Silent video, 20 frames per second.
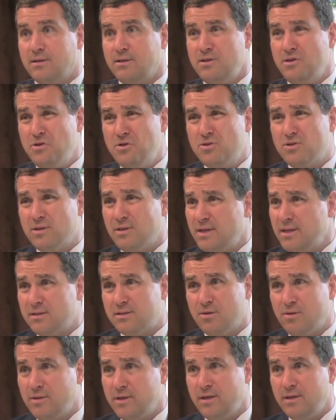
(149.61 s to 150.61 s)
Usually
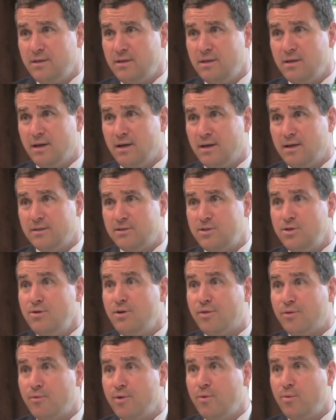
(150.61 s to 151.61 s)
it's only 2
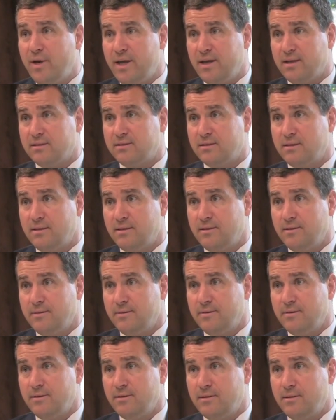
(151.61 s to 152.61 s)
to 3 weeks.
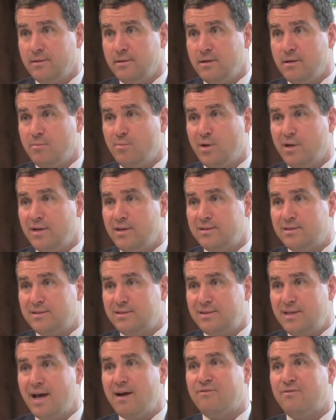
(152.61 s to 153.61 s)
But it's
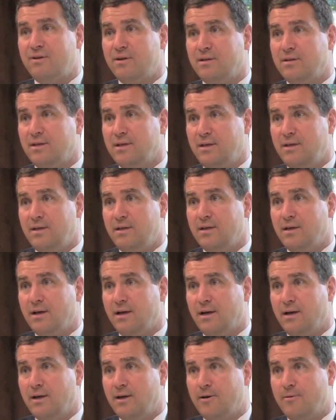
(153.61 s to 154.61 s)
definitely
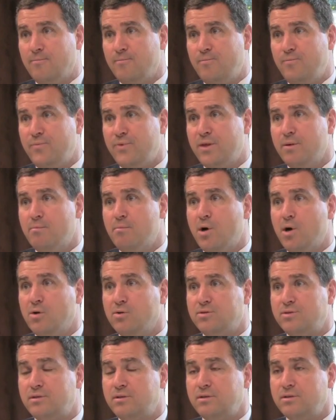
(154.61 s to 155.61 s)
the
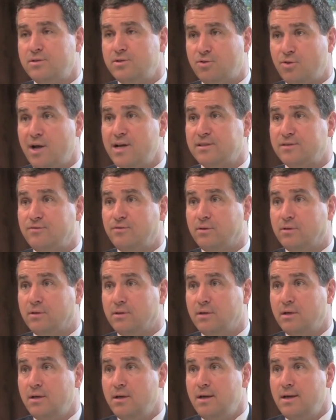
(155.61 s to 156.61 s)
most
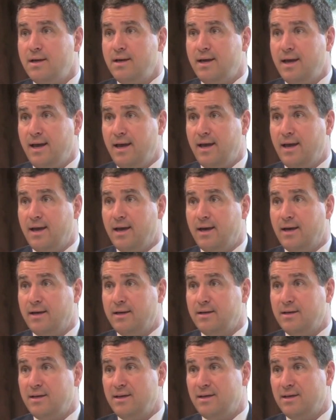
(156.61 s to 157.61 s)
stressful,
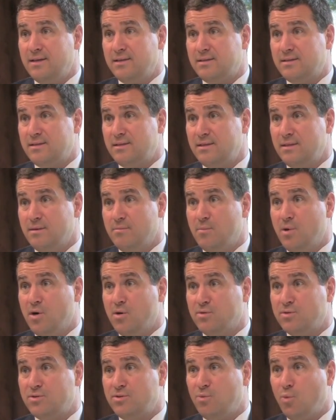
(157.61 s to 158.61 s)
and it's the
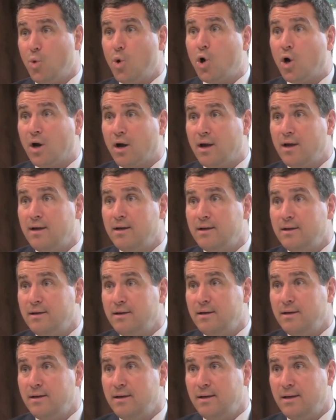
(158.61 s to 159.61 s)
most work,
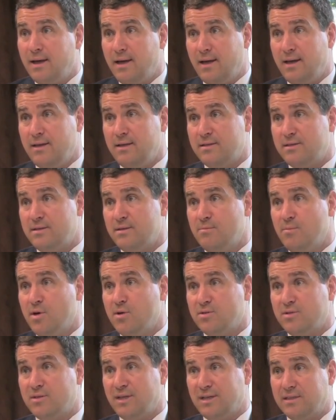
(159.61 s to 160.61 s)
and it's the
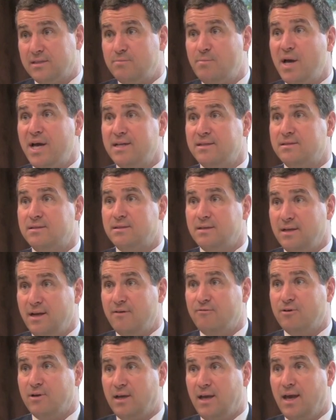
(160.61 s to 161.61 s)
most expense in
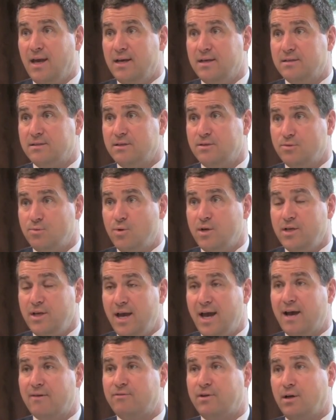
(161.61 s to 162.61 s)
every case is when you
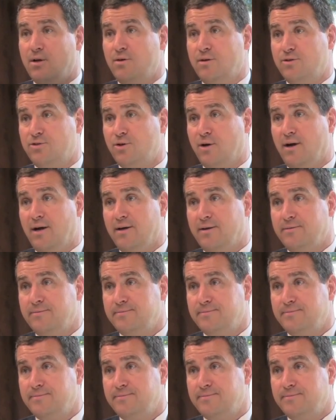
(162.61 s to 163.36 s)
have to go to trial.